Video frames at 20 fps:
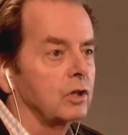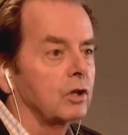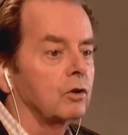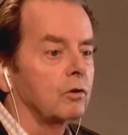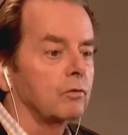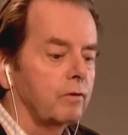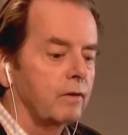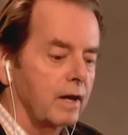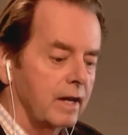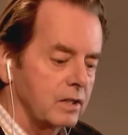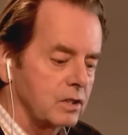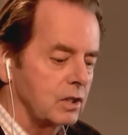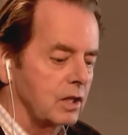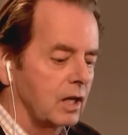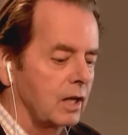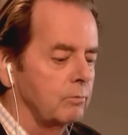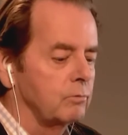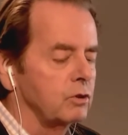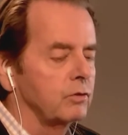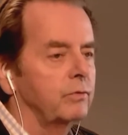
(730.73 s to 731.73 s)
Fast
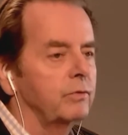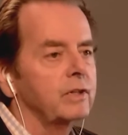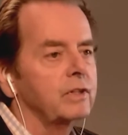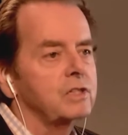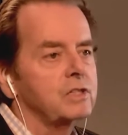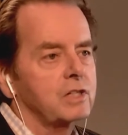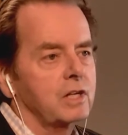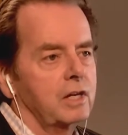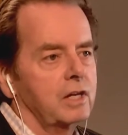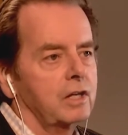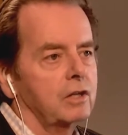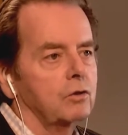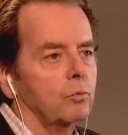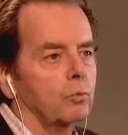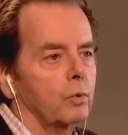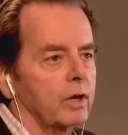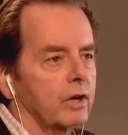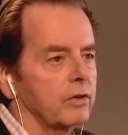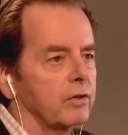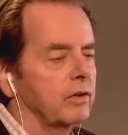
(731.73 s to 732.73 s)
Times fits in
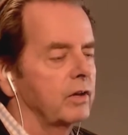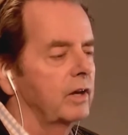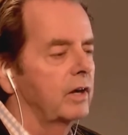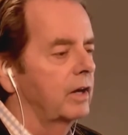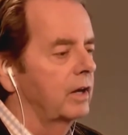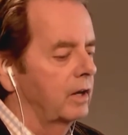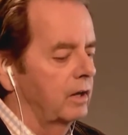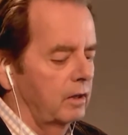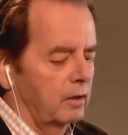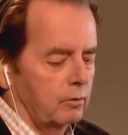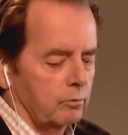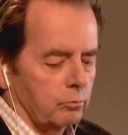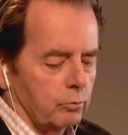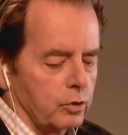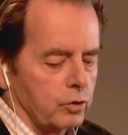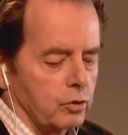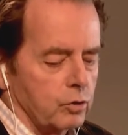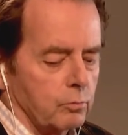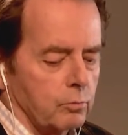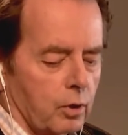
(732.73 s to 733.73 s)
with
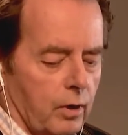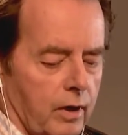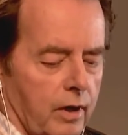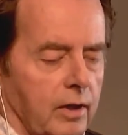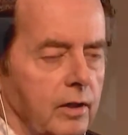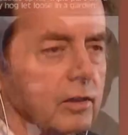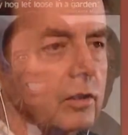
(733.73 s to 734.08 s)
Richard Pryor, Lily